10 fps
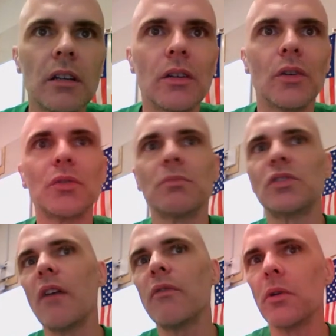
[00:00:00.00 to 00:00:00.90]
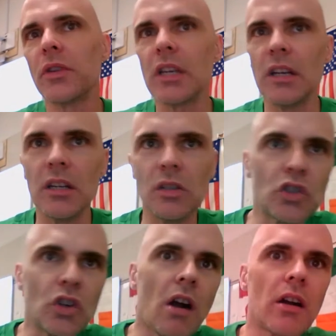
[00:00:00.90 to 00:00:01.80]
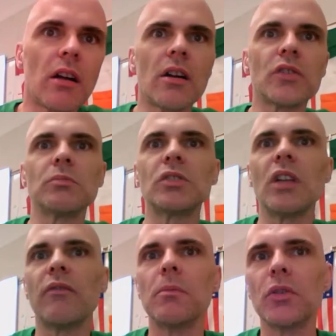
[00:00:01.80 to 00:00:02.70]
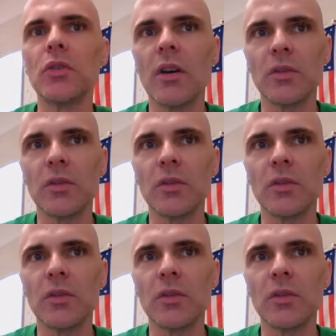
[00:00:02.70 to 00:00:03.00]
You know, some stuff about the Canadian Charter, some stuff about the U.S.